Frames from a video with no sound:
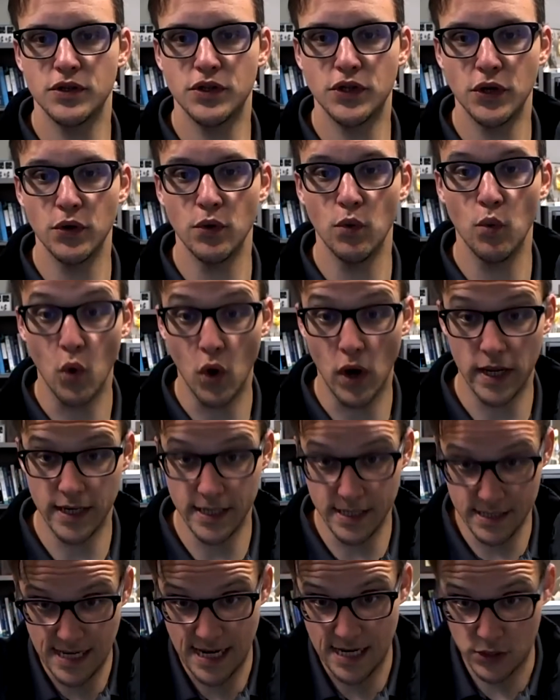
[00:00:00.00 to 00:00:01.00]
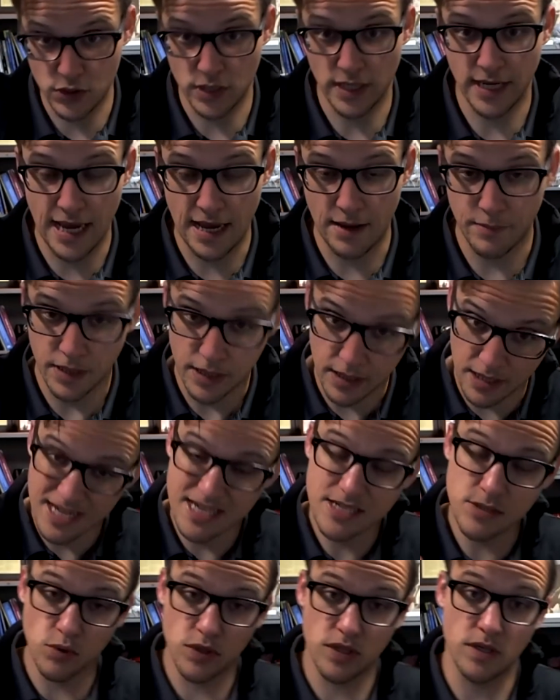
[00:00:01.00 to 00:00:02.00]
to what is actually happening, at
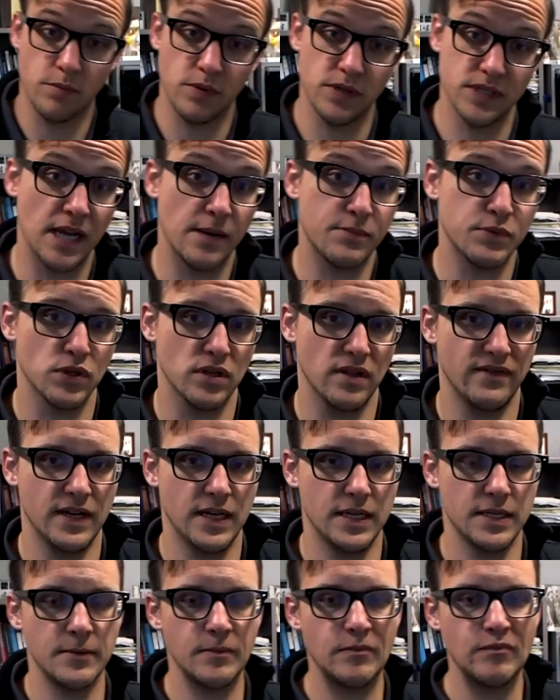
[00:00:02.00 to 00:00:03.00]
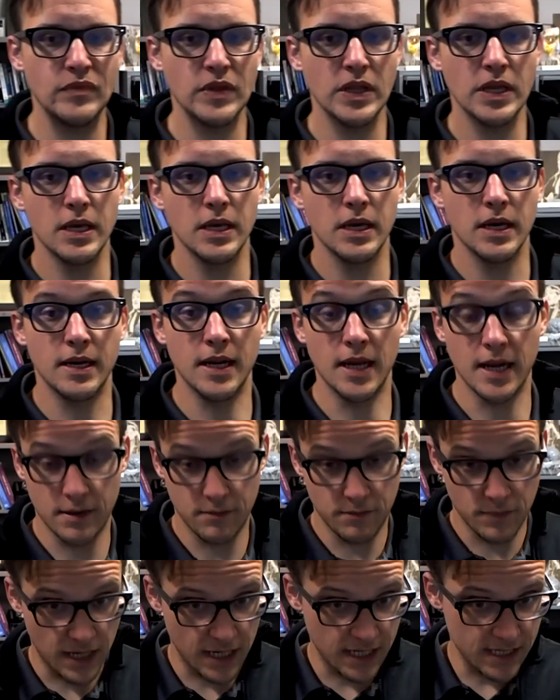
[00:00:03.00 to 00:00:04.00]
least with the perceptual event. Not
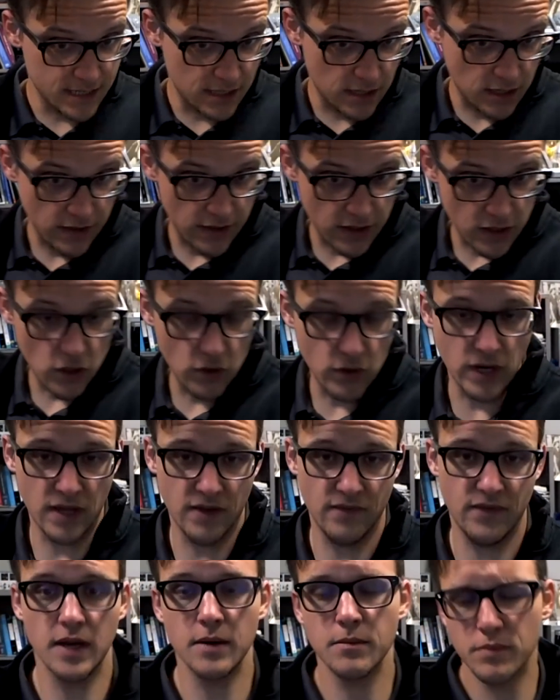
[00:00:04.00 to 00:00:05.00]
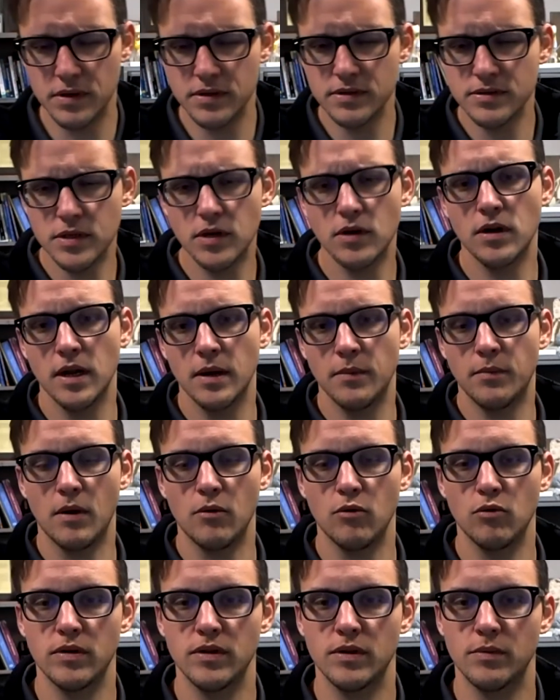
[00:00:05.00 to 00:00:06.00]
necessarily the coding event, but certainly
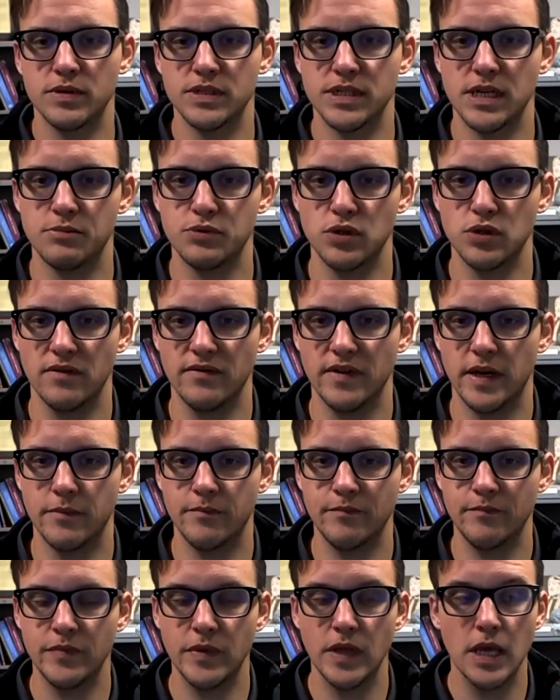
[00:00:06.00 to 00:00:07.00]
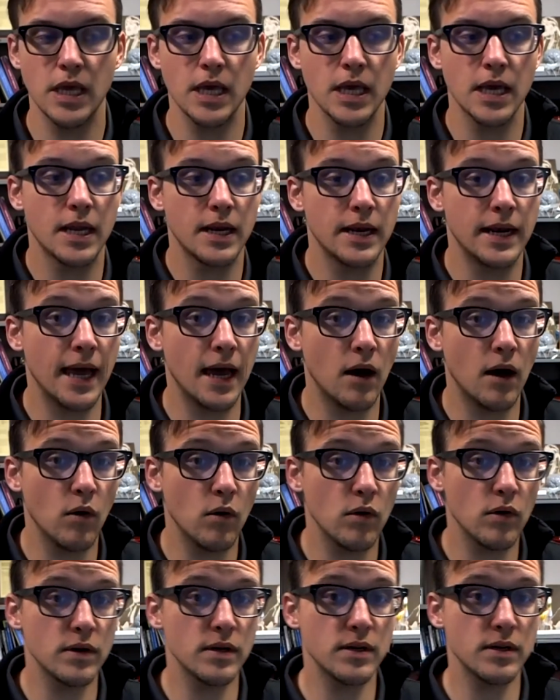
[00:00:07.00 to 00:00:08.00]
probably the perceptual event. Now,
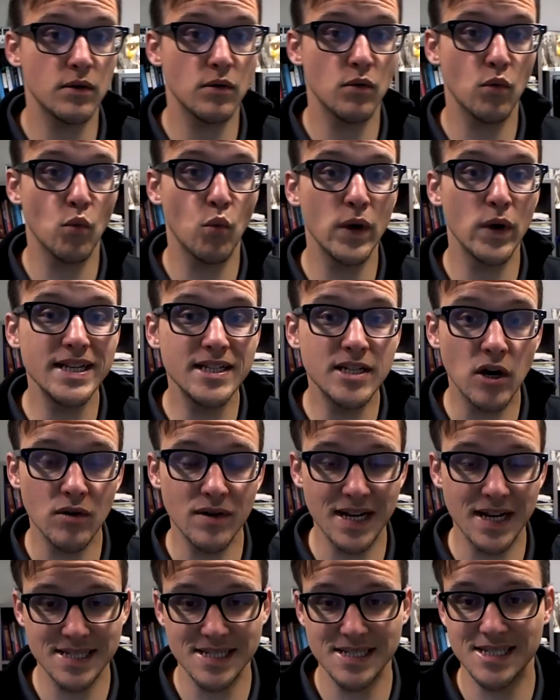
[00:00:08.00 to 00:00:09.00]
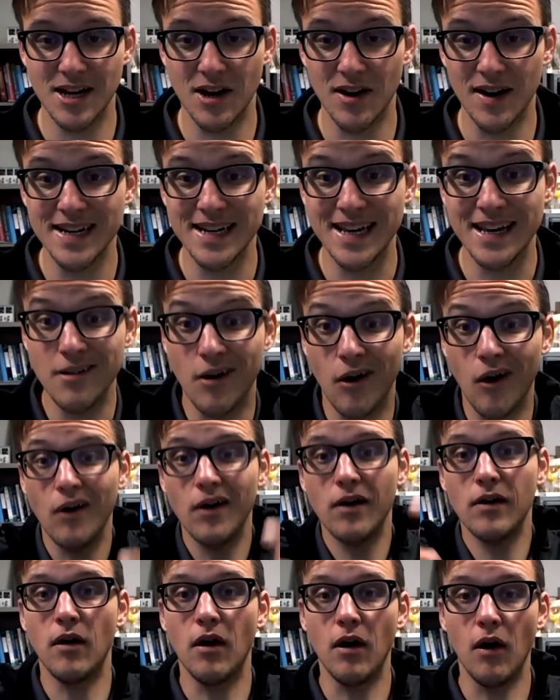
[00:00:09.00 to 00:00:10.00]
we don't necessarily need
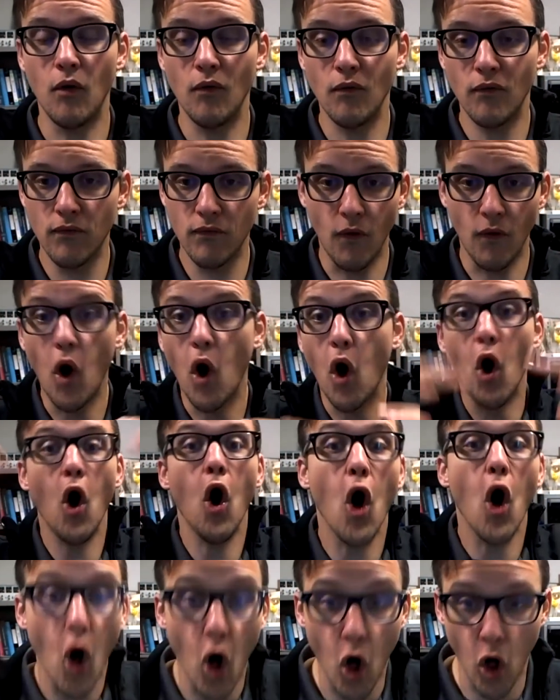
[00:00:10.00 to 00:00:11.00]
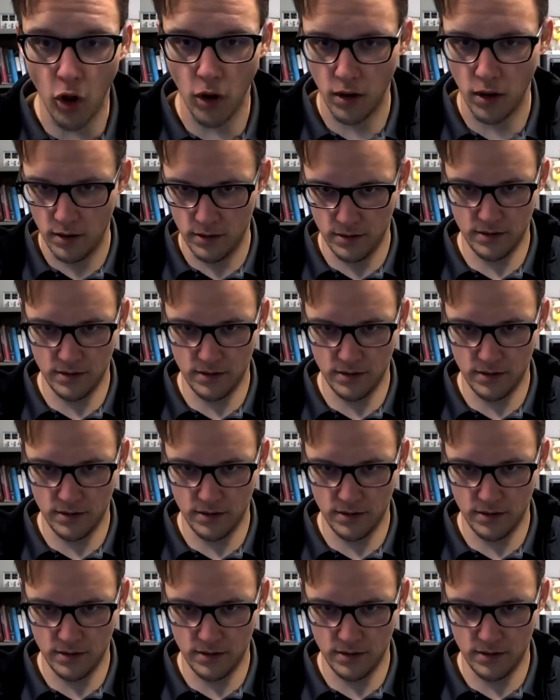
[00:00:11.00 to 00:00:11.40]
all